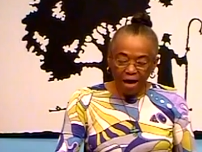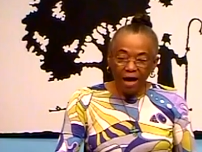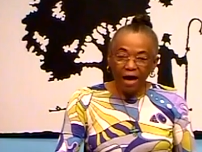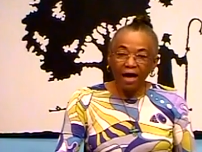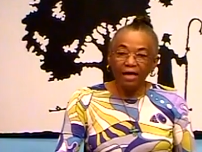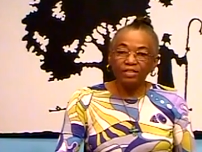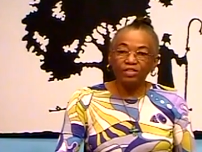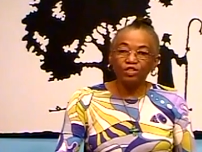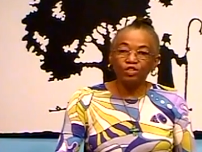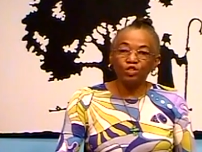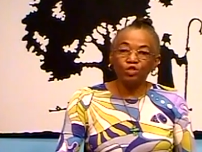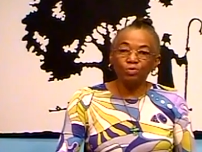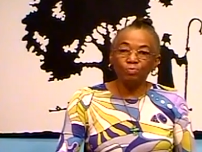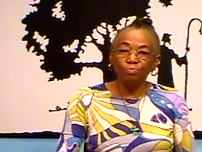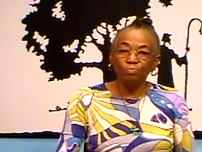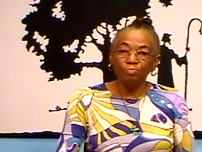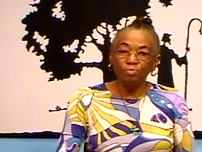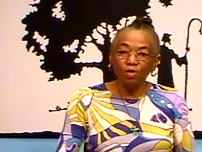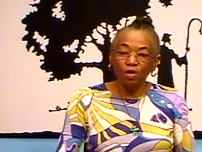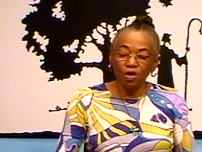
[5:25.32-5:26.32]
And
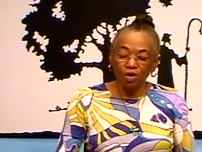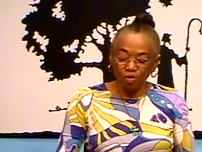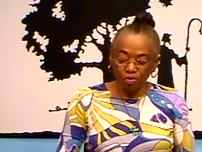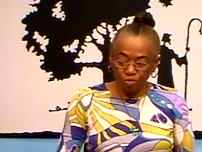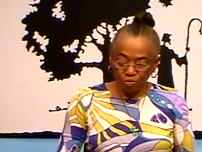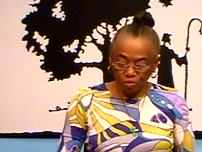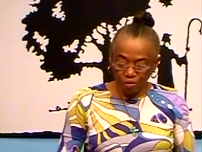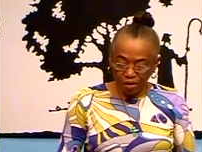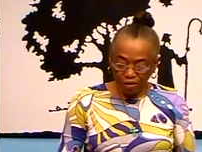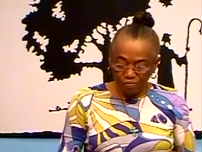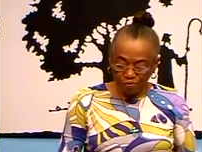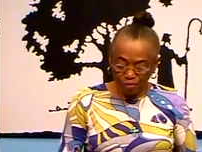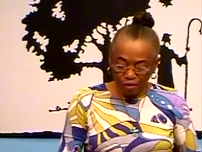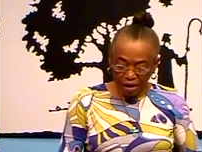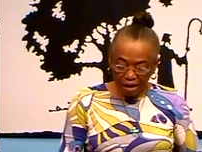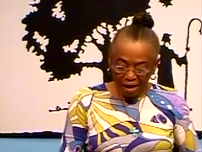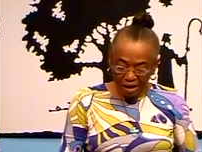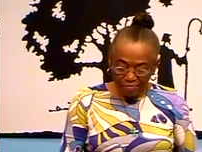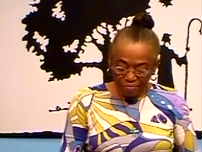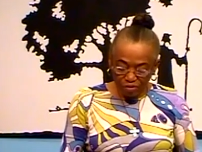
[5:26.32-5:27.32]
tomorrow, if you
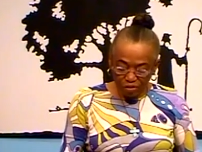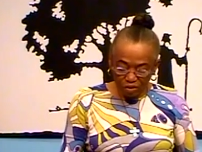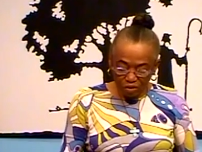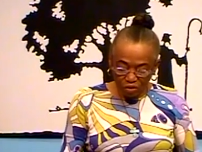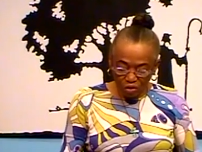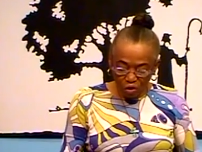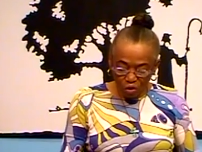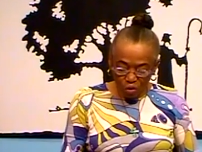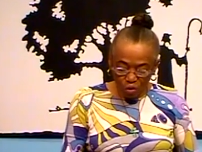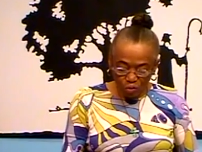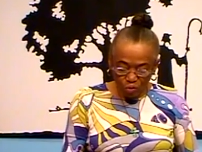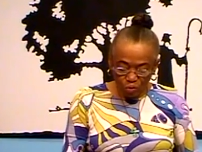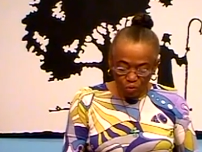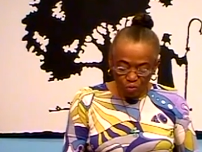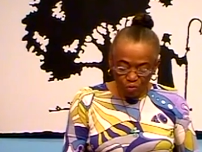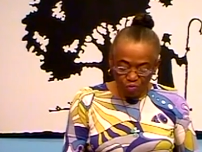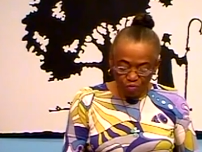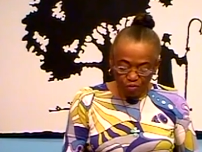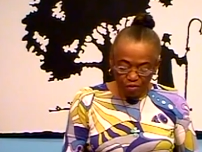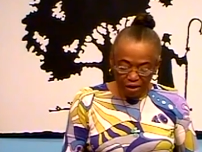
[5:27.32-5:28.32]
have not called
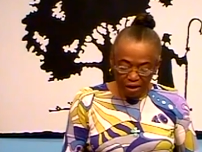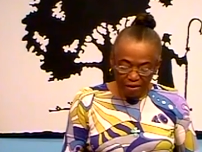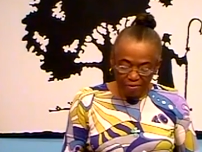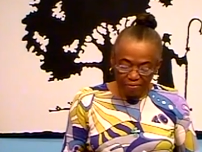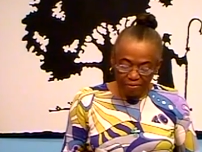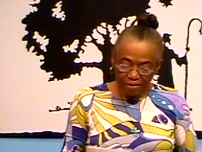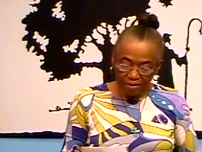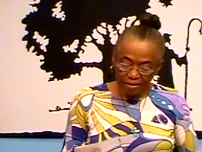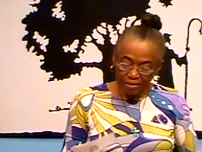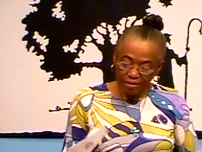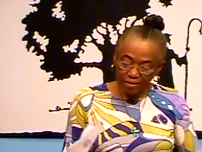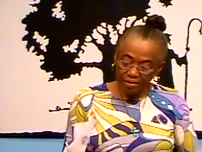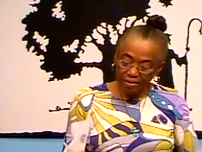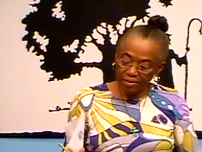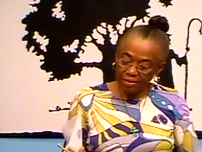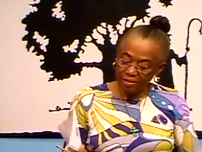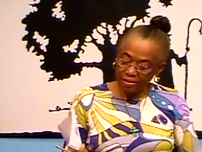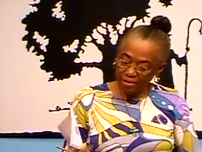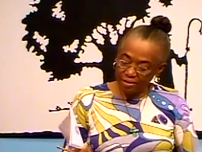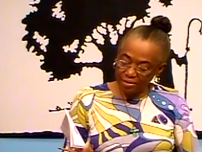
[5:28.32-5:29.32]
over at the
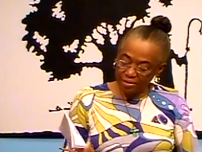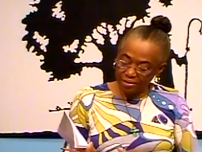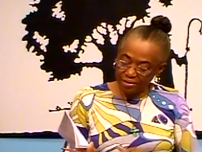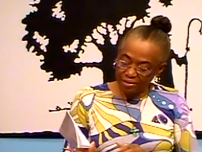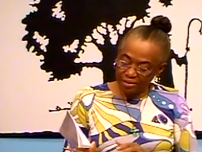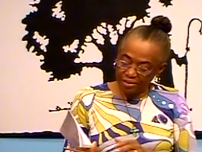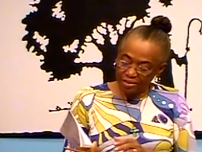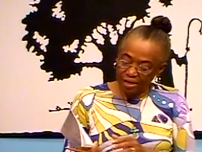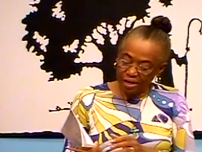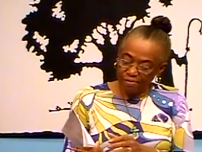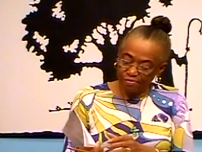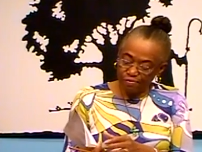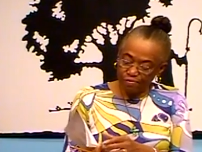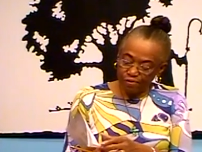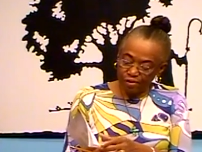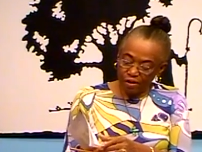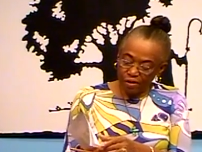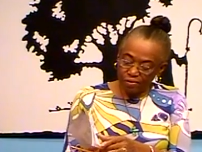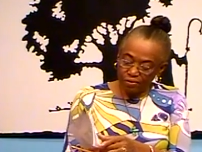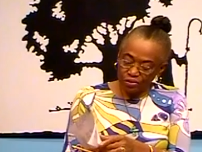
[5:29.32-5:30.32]

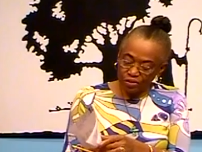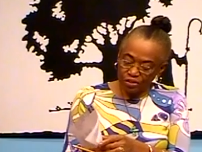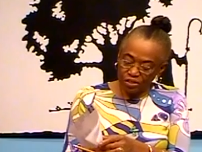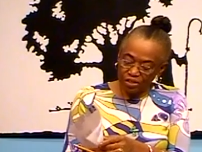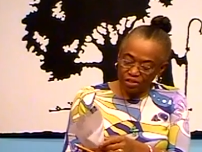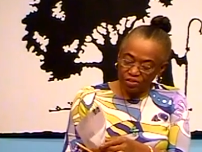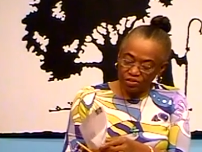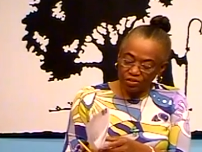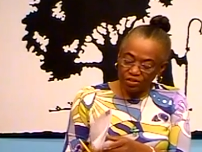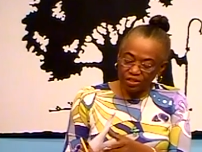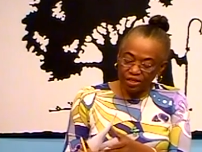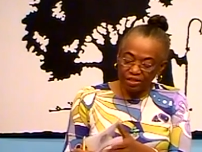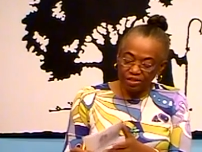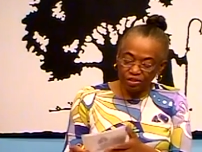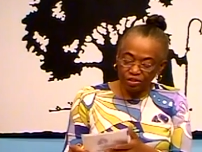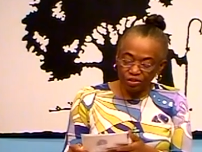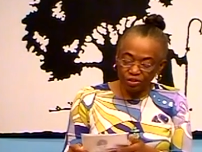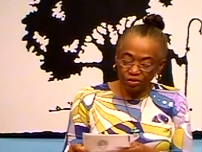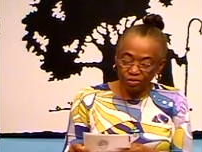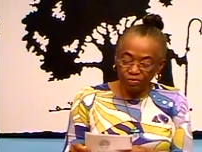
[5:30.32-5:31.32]
Sunflower Senior
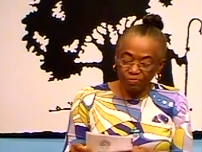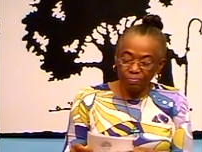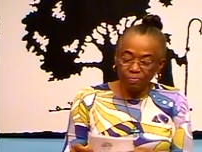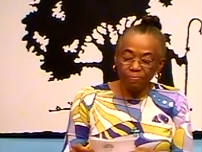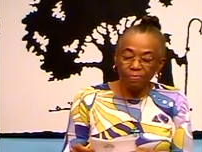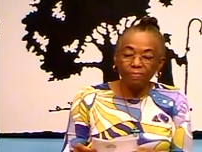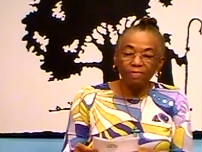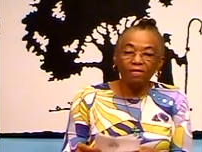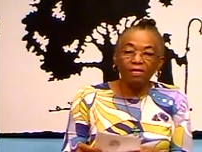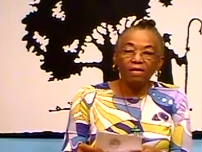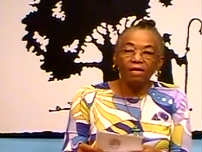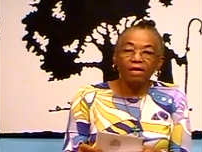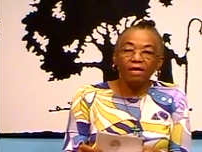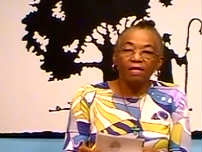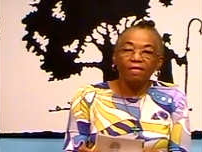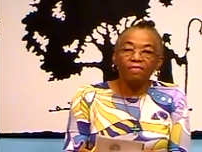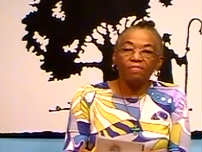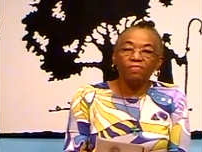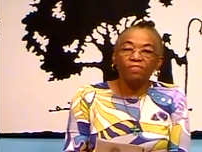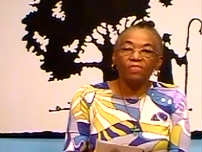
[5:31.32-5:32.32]
Center,
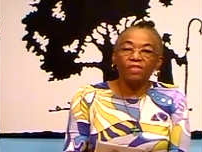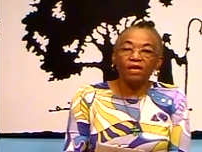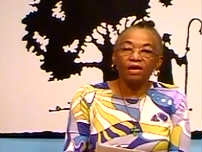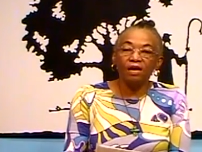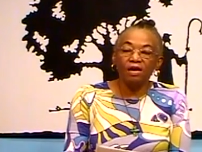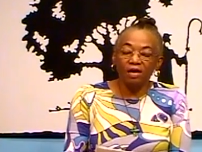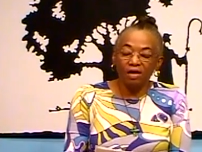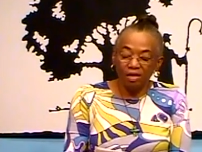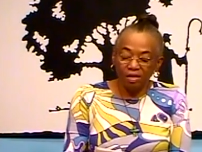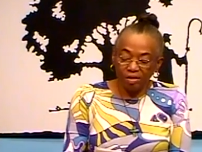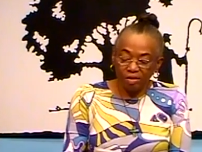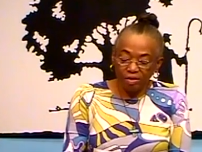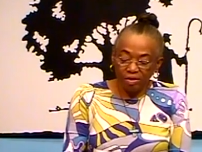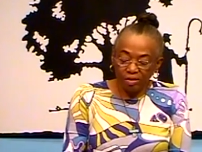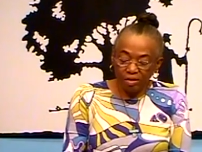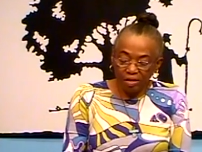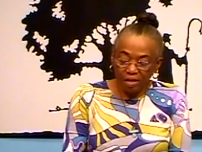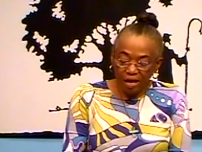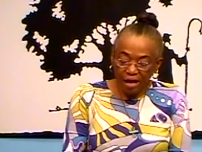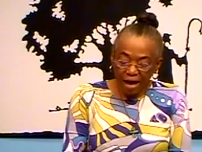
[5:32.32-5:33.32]
they are
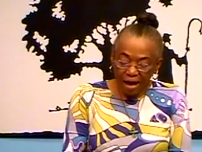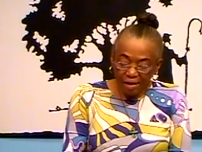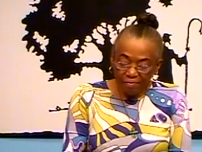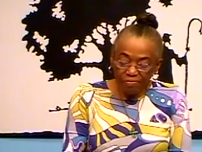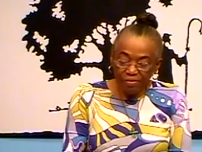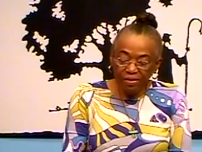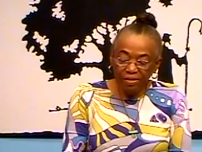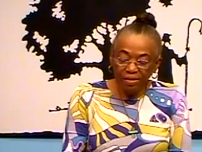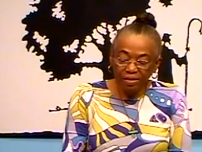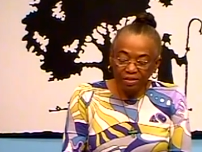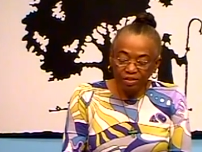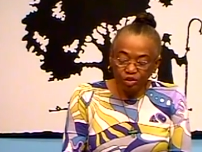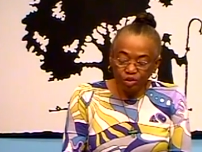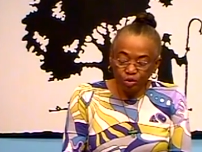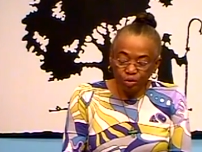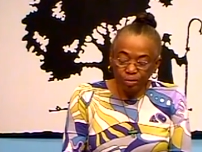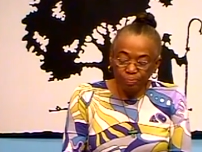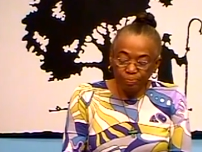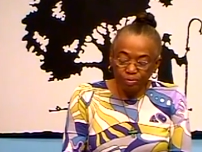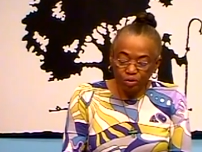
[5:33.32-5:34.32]
having a
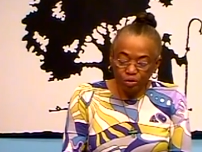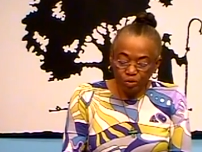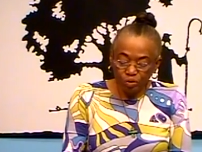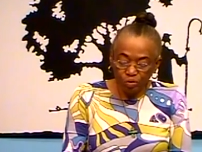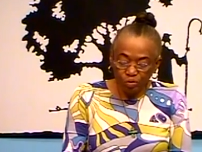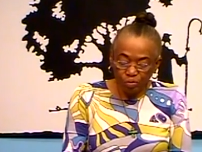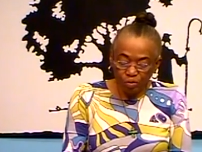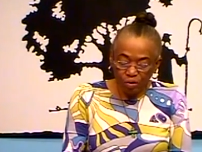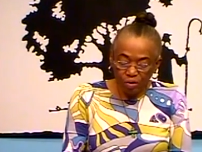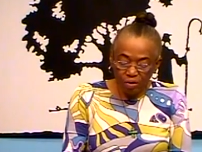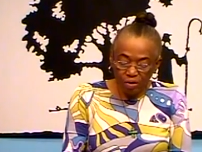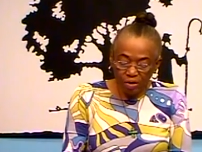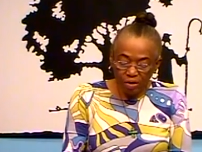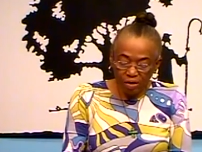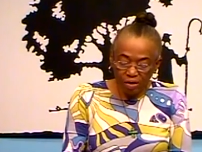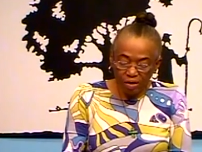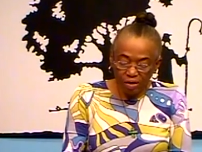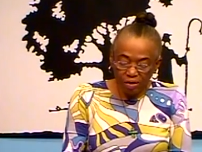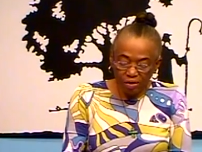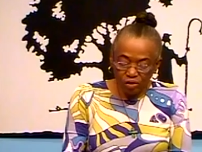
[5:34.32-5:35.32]
trip to
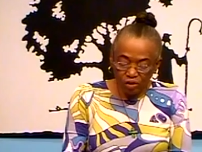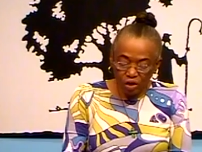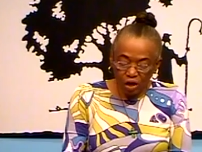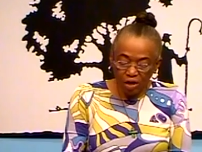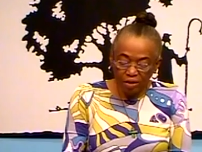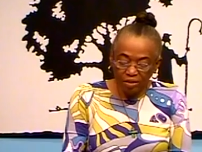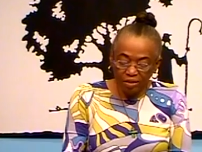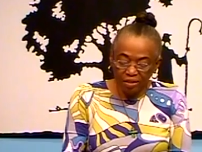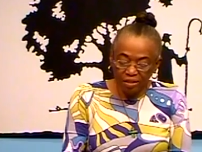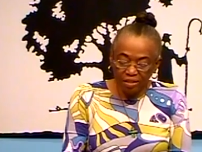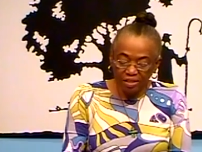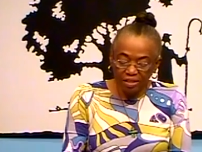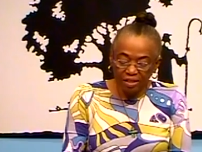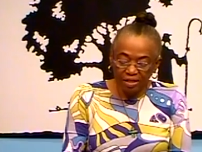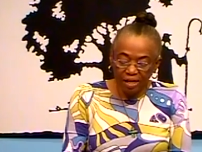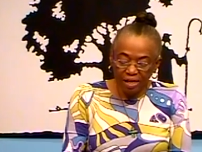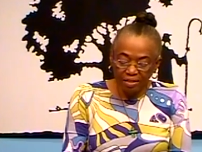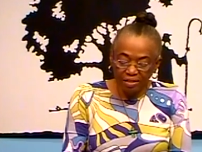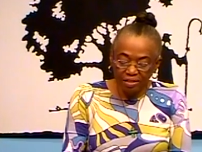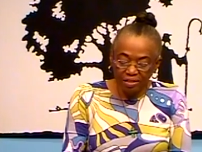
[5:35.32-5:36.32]
Dodge City
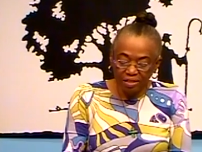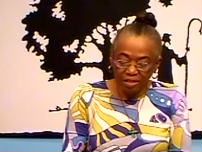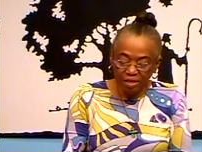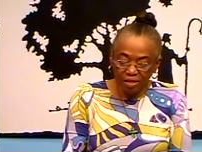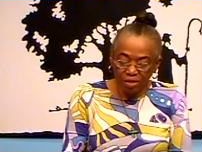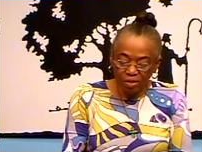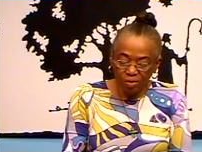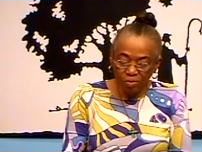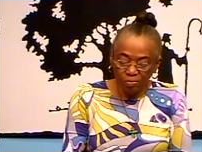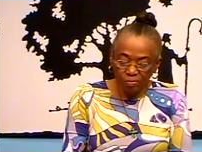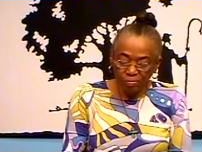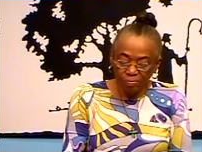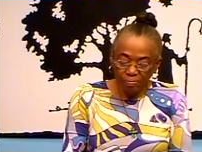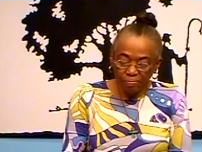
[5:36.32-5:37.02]
Casino.